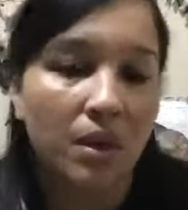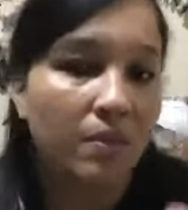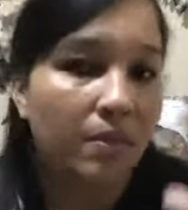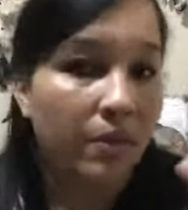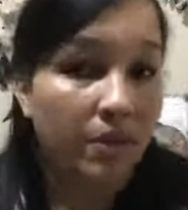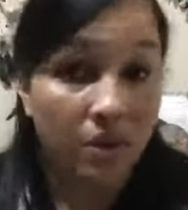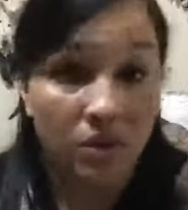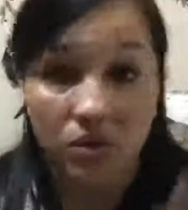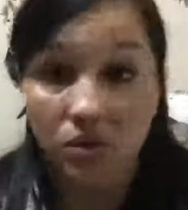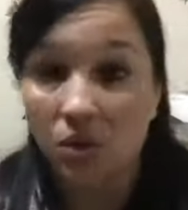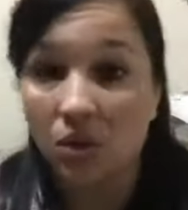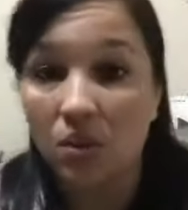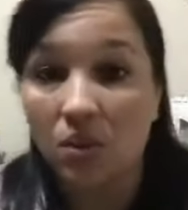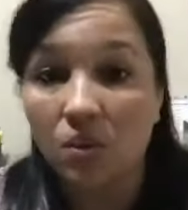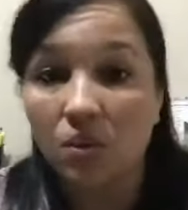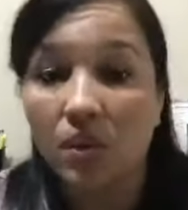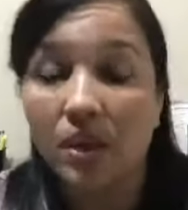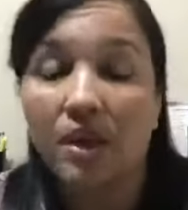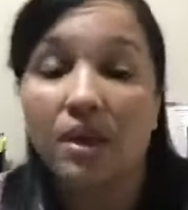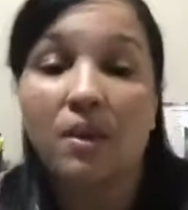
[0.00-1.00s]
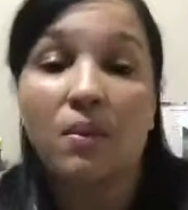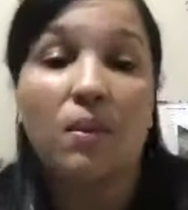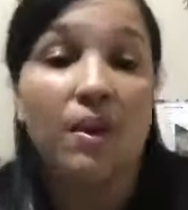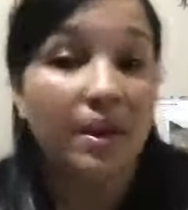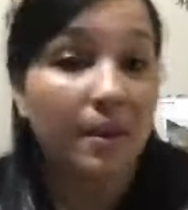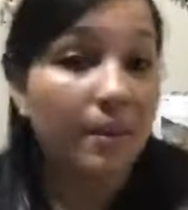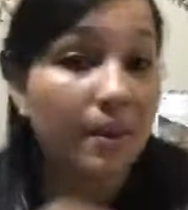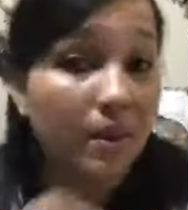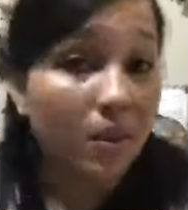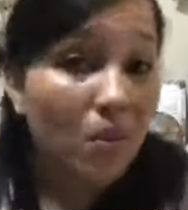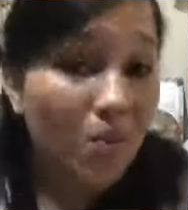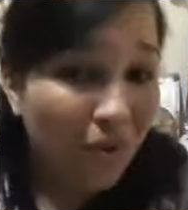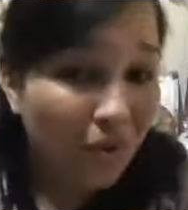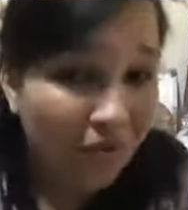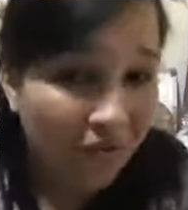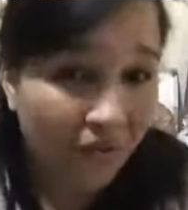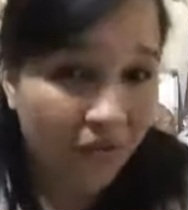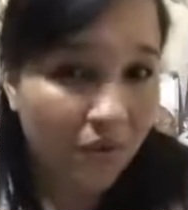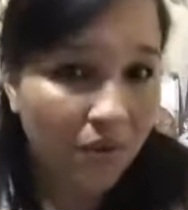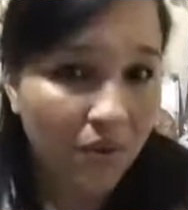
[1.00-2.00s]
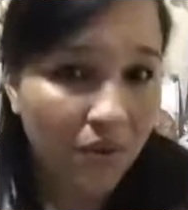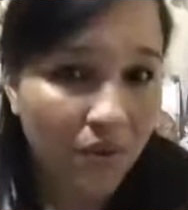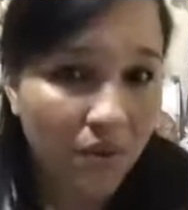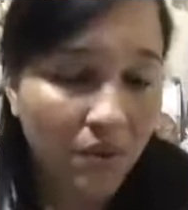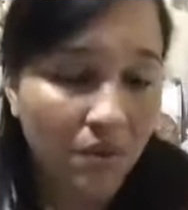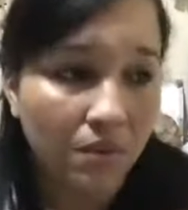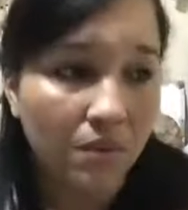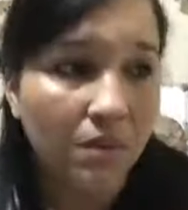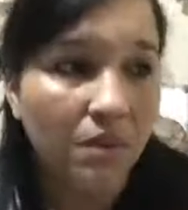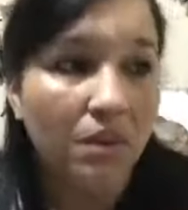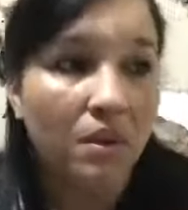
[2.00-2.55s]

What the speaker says: but in your own way. Whatever it works for you,